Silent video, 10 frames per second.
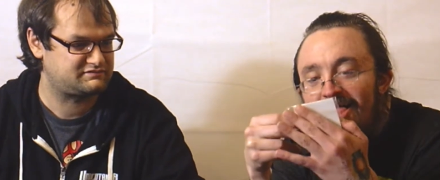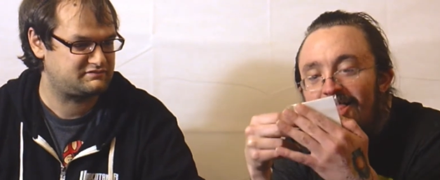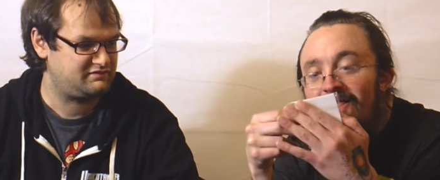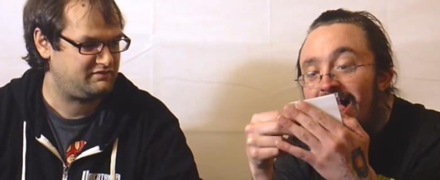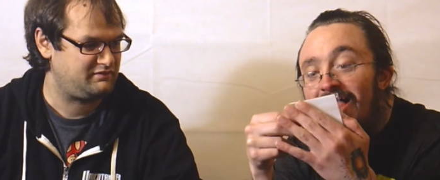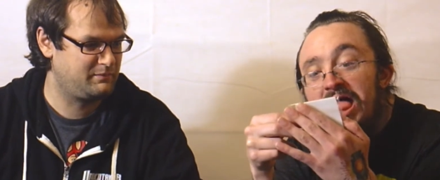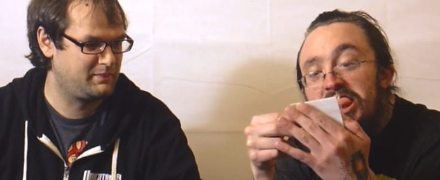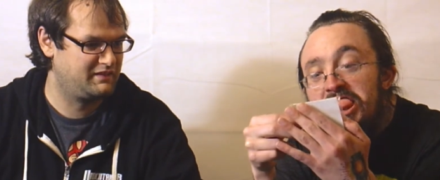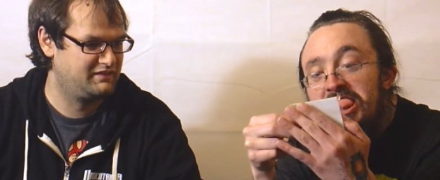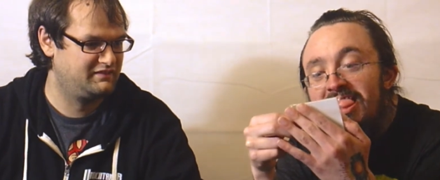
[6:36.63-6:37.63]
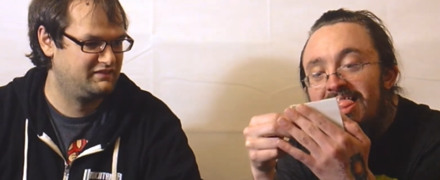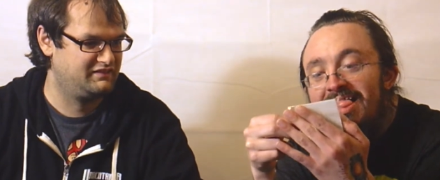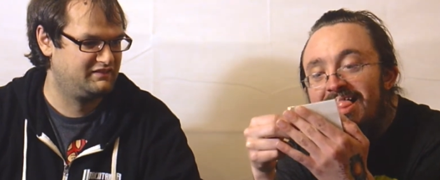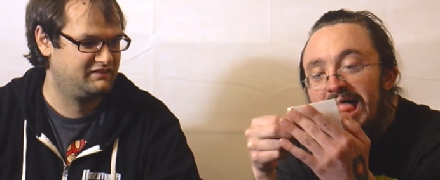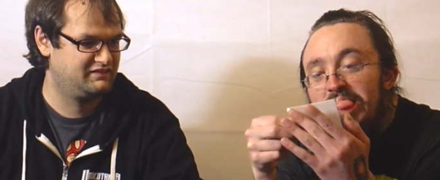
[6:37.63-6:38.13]
Speaker 1: Wow, that's
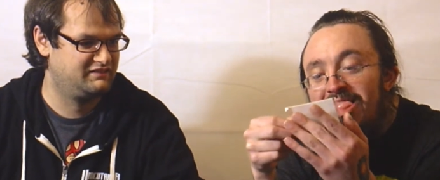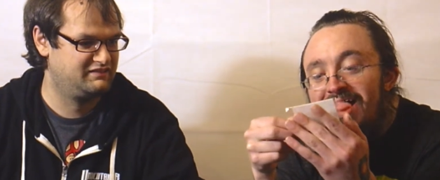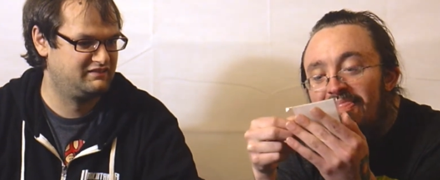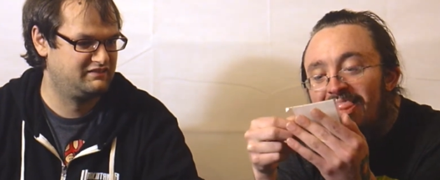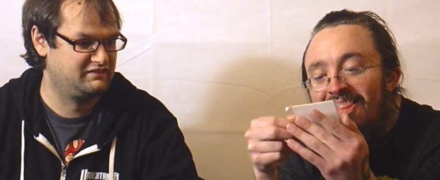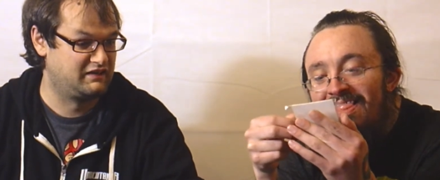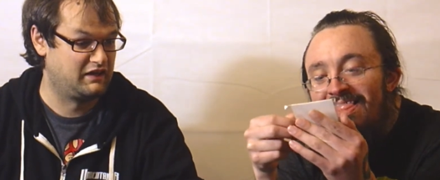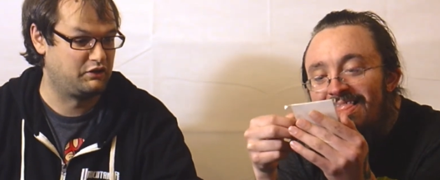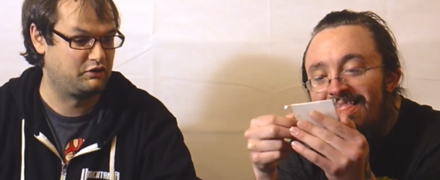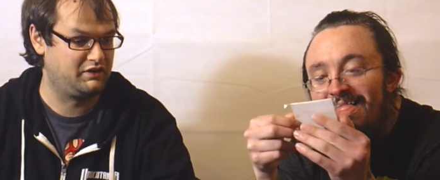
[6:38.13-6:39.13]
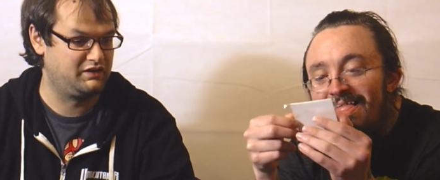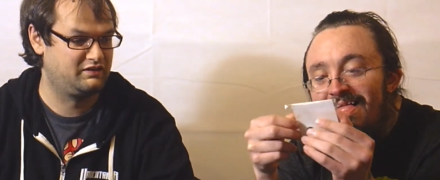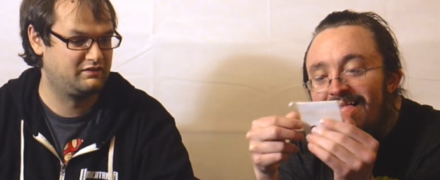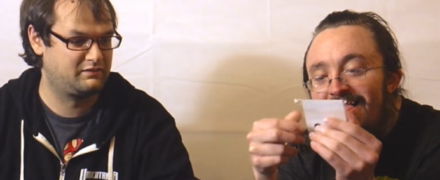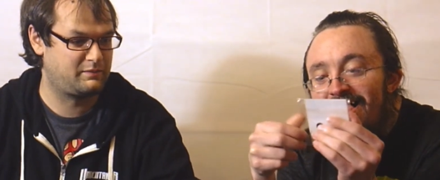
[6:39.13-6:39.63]
that's pretty damn cool. I know, right?
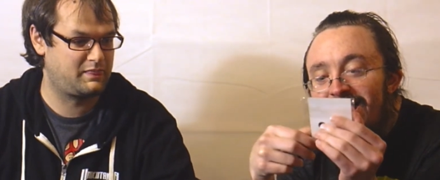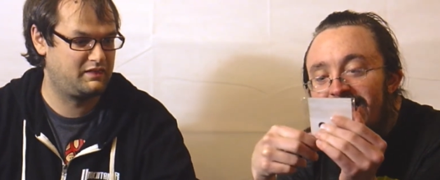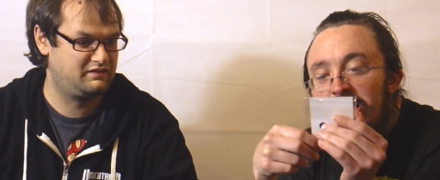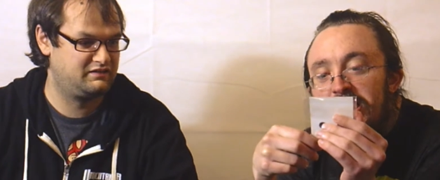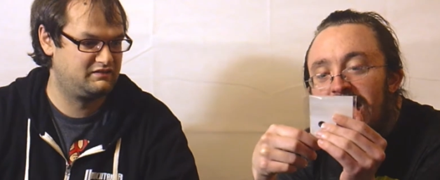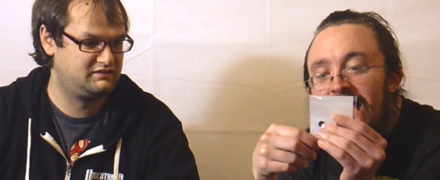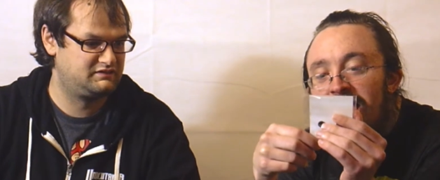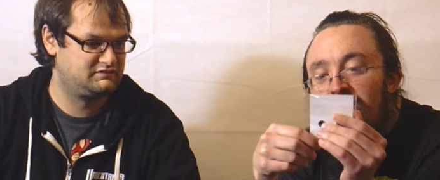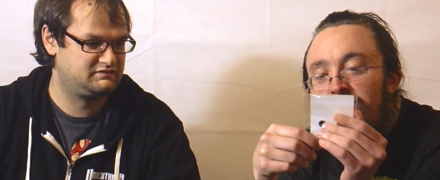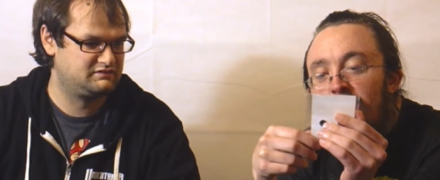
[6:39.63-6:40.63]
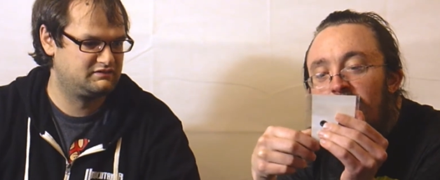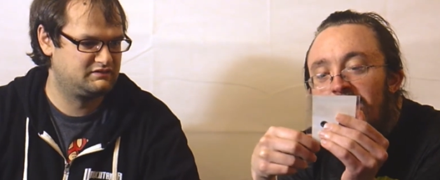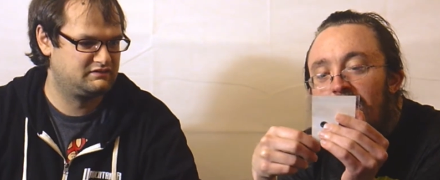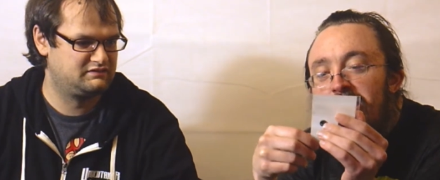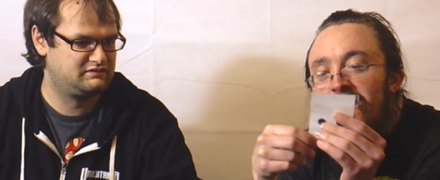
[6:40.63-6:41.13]
That was uh,
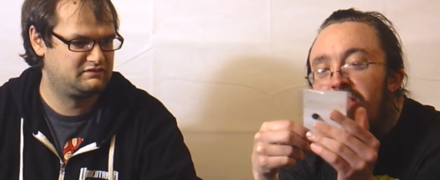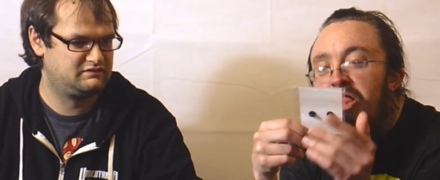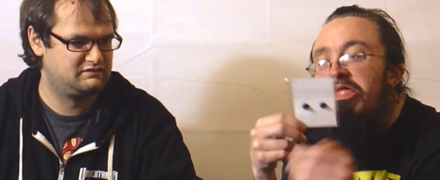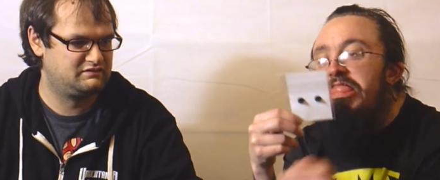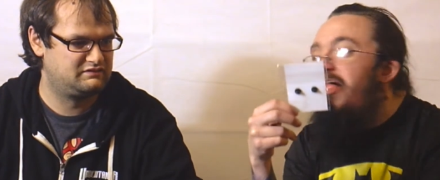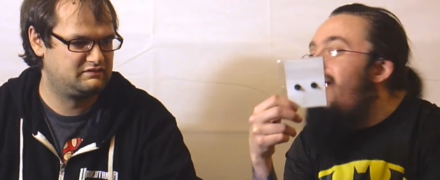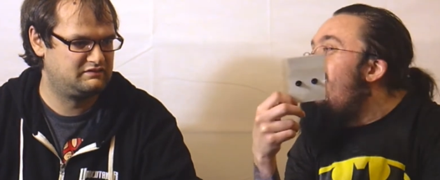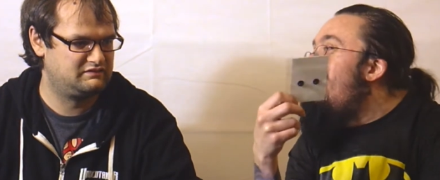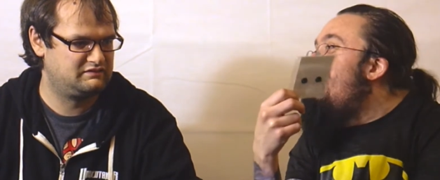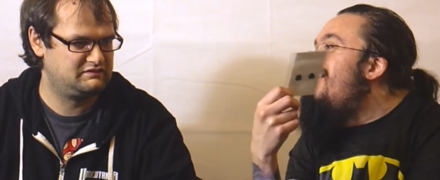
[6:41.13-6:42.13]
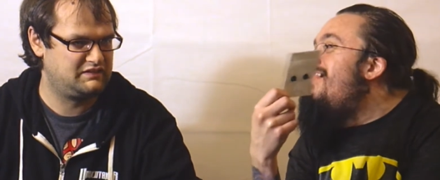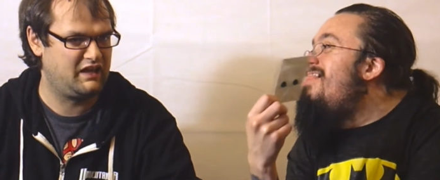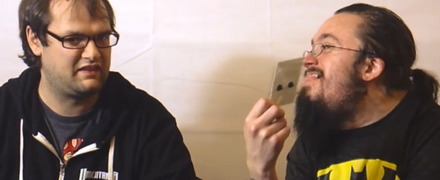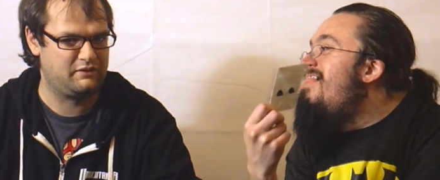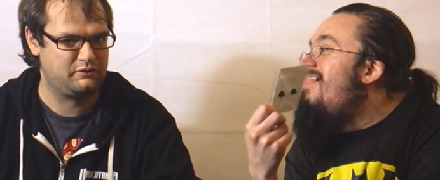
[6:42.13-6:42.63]
RoboCop's only appearance, right?
Speaker 2: Yeah,
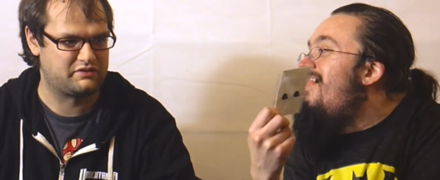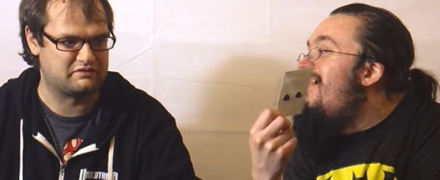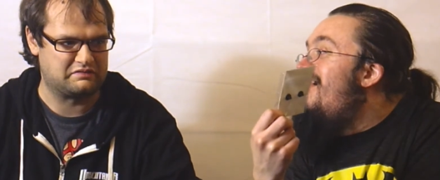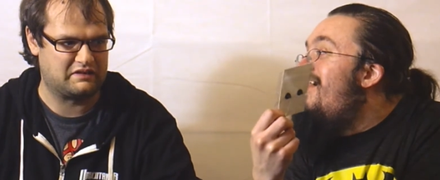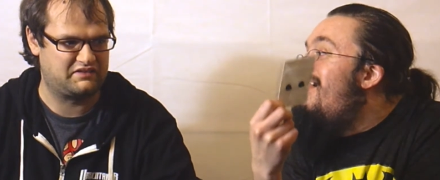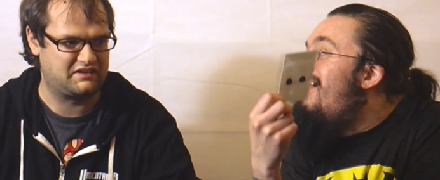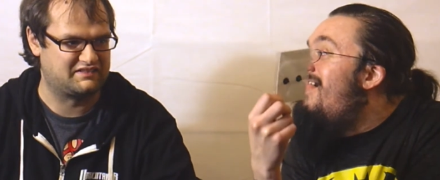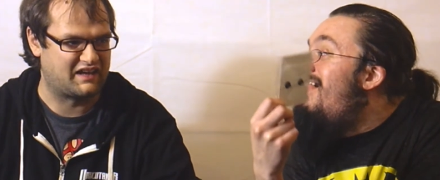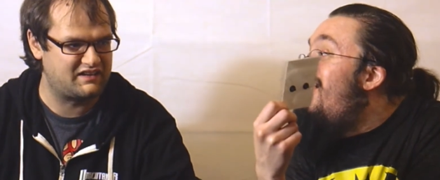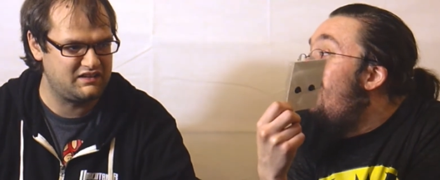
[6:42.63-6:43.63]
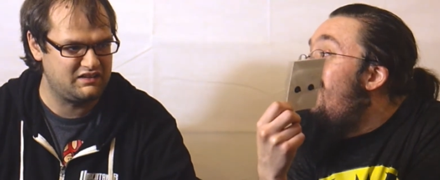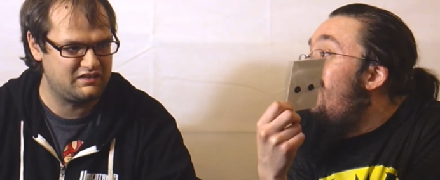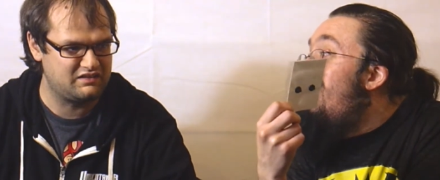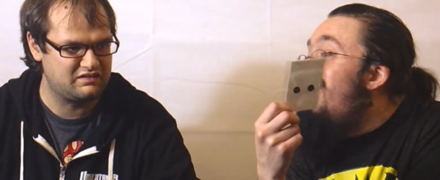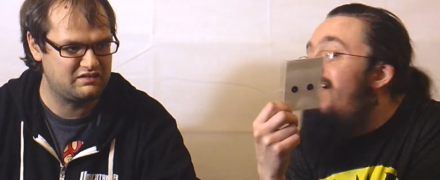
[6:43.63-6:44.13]
that was, I'll say, 90?
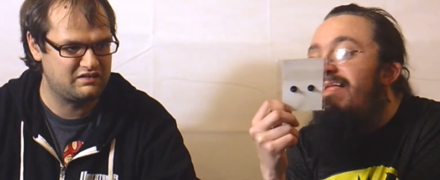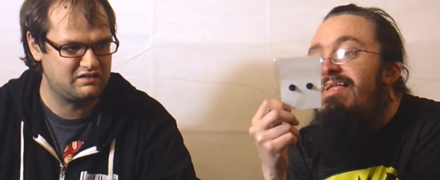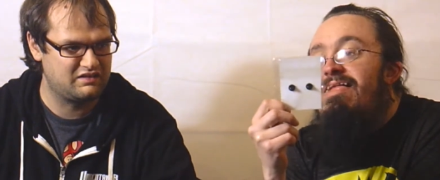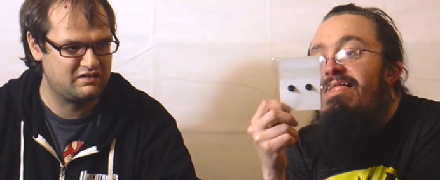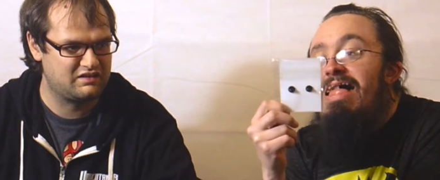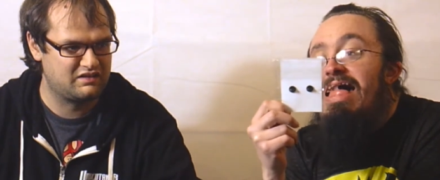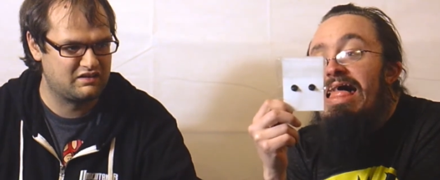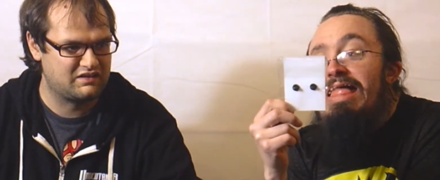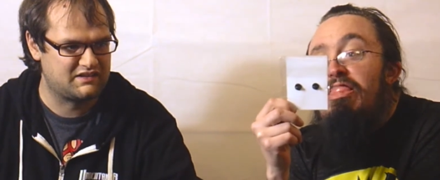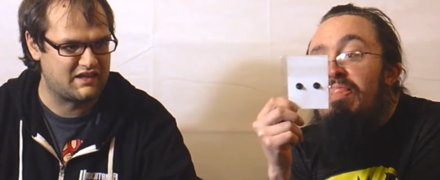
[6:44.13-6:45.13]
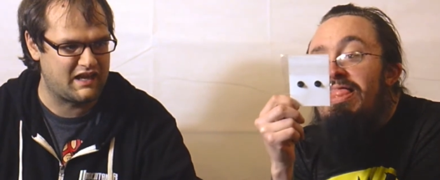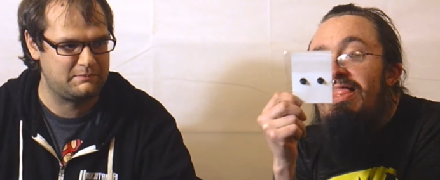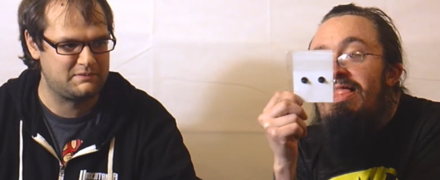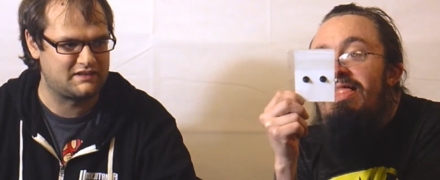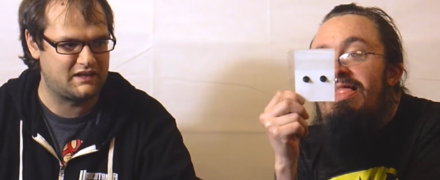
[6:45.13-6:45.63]
Yeah, had to That
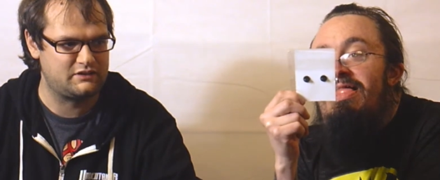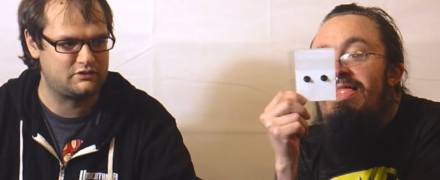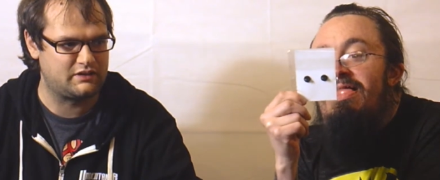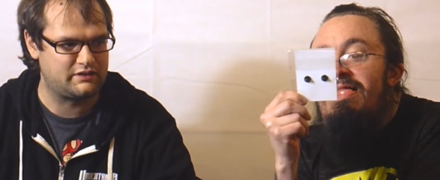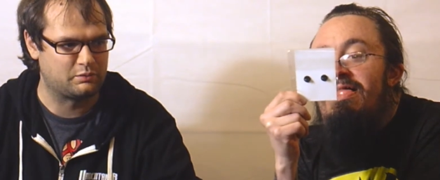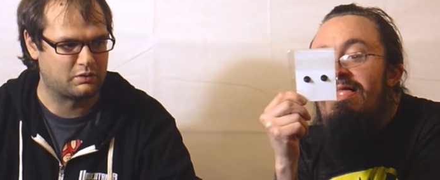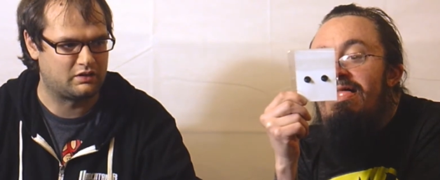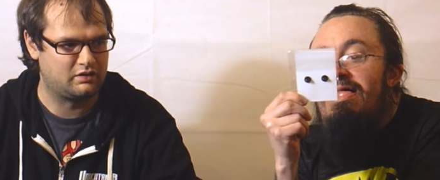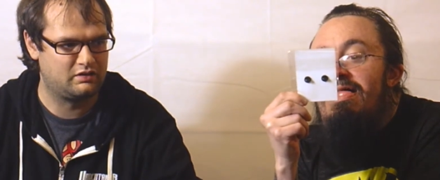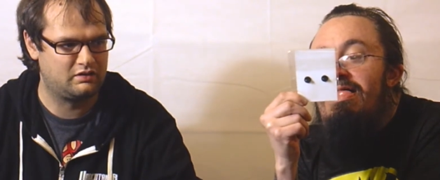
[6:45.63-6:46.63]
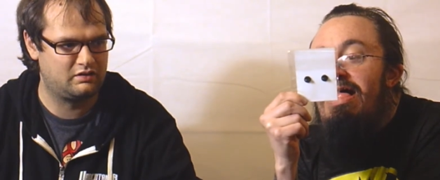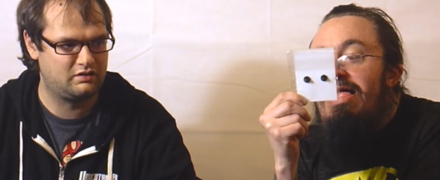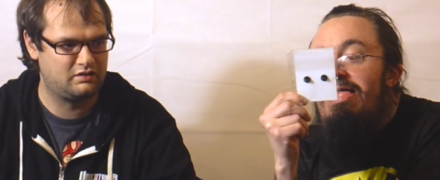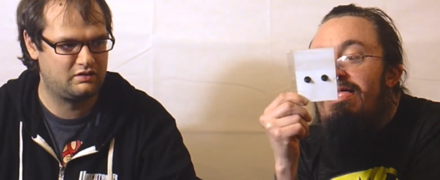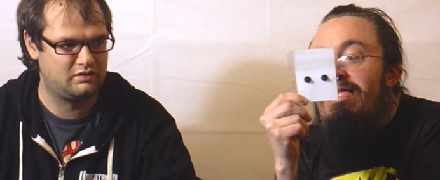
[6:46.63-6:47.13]
been 90, 91. Yeah.
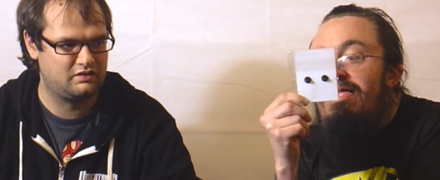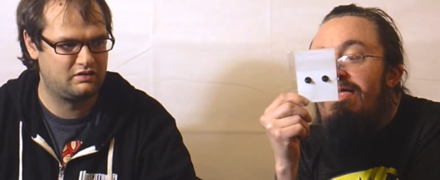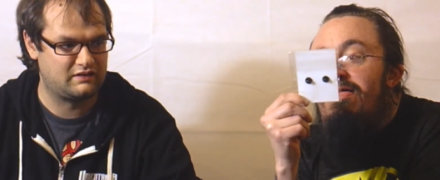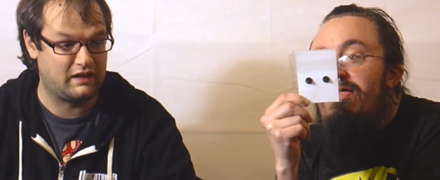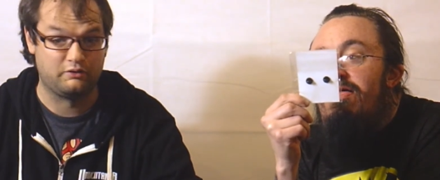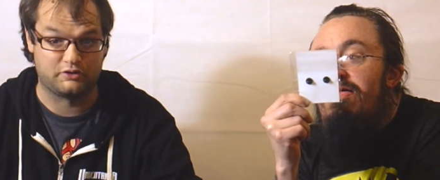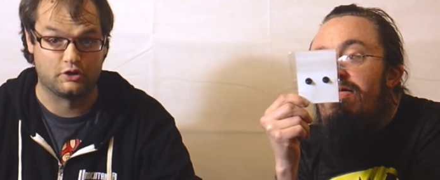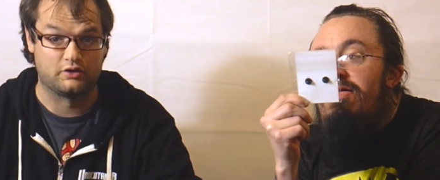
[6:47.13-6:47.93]
That was early